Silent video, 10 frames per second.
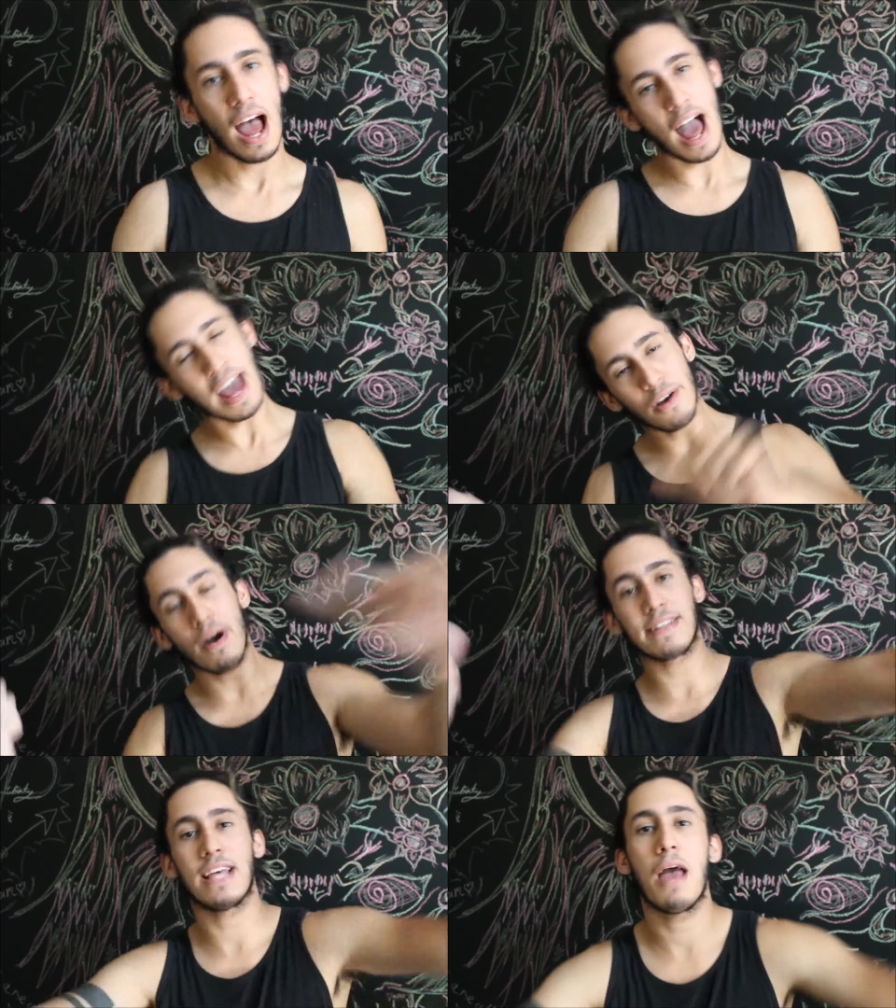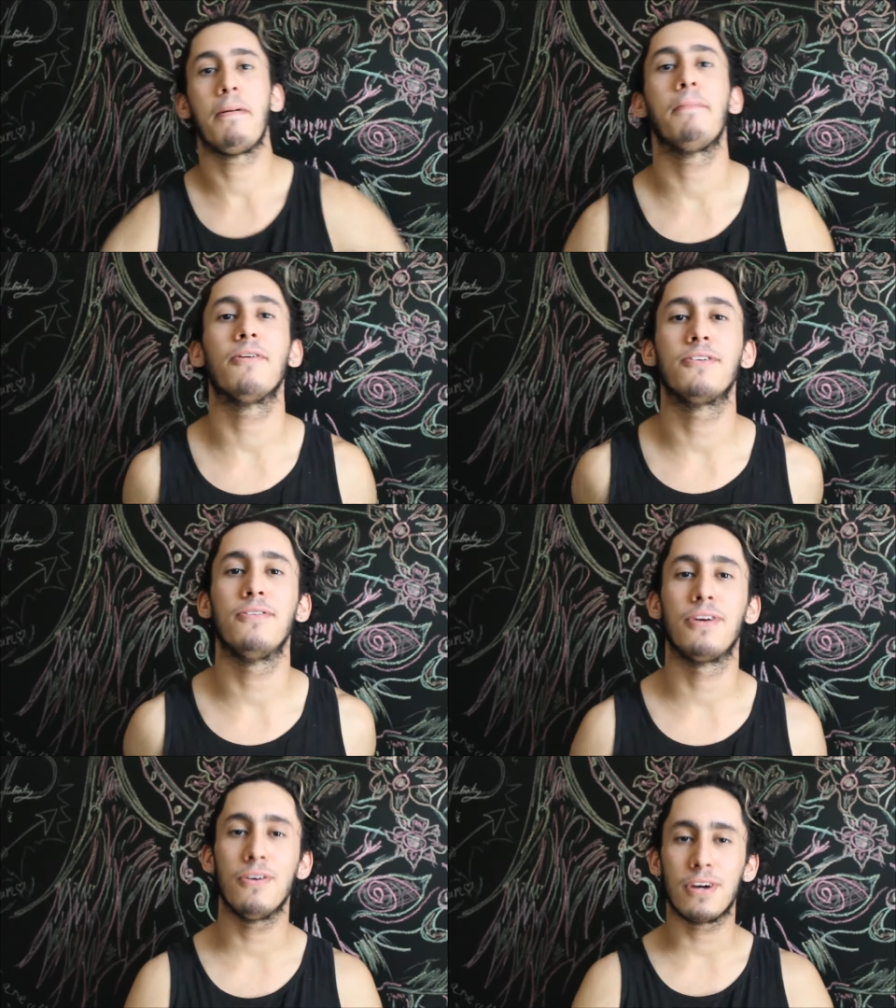I go outside, people are
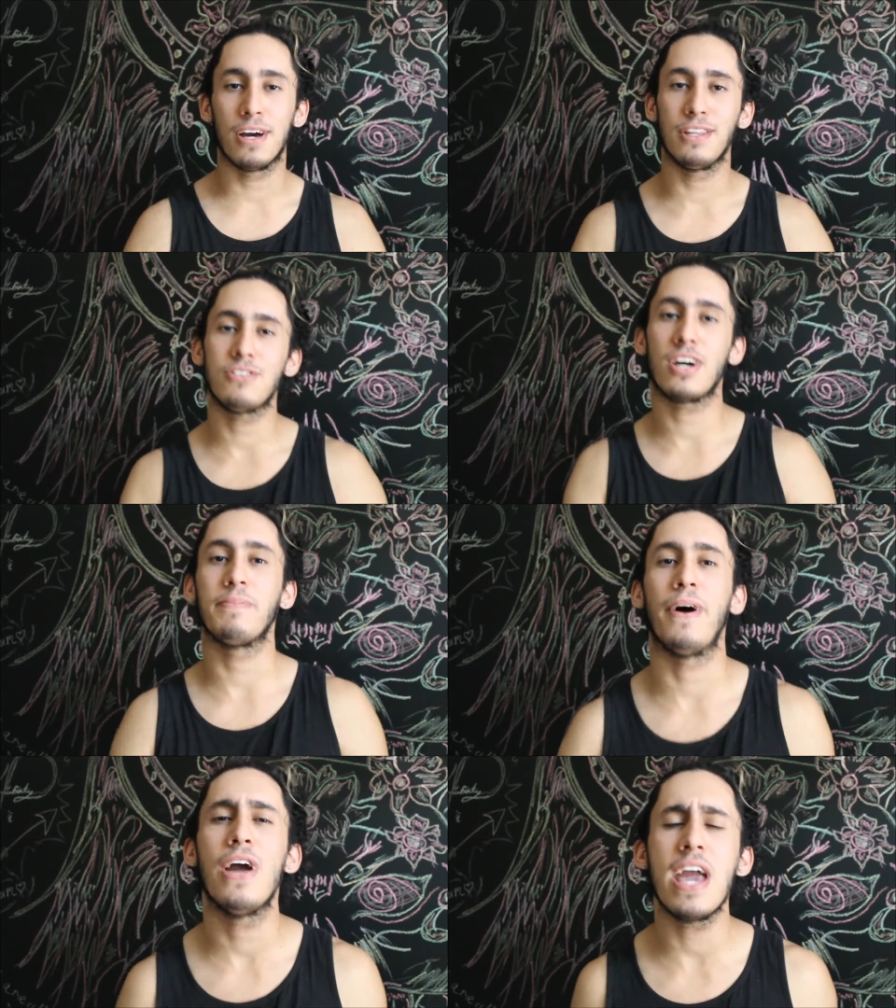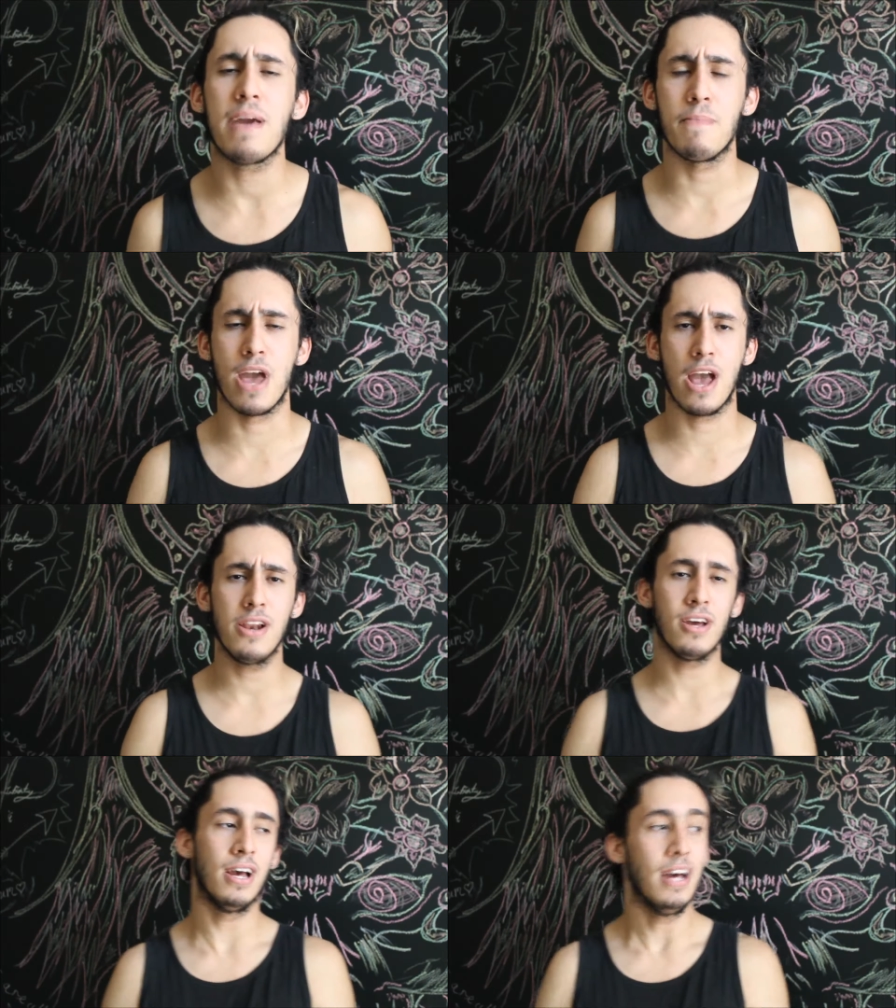doing hookah, and they're talking about, hey man,